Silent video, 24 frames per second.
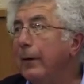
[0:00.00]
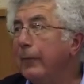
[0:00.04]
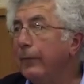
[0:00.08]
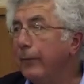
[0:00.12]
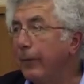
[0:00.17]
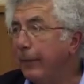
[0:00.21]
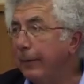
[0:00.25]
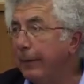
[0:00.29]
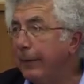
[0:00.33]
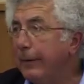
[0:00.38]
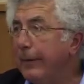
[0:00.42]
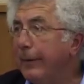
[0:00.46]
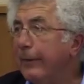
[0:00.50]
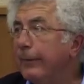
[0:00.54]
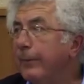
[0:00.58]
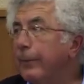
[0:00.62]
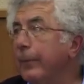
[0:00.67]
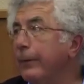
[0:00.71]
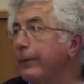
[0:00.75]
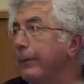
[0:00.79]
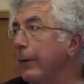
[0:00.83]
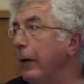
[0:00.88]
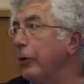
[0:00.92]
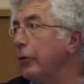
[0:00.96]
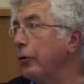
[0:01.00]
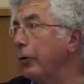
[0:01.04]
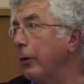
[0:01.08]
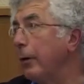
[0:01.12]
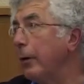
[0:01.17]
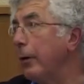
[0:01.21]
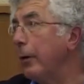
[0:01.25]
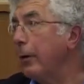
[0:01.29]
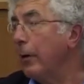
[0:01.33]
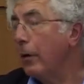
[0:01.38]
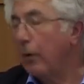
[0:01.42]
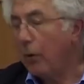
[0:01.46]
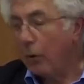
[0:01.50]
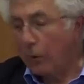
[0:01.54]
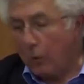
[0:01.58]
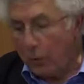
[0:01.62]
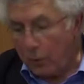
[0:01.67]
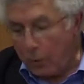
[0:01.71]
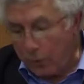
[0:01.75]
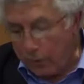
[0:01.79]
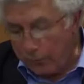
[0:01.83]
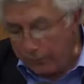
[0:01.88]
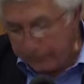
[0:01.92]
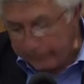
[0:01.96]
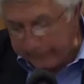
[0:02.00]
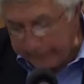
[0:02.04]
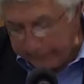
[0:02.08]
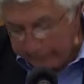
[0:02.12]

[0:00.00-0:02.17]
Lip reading: for the dispossession of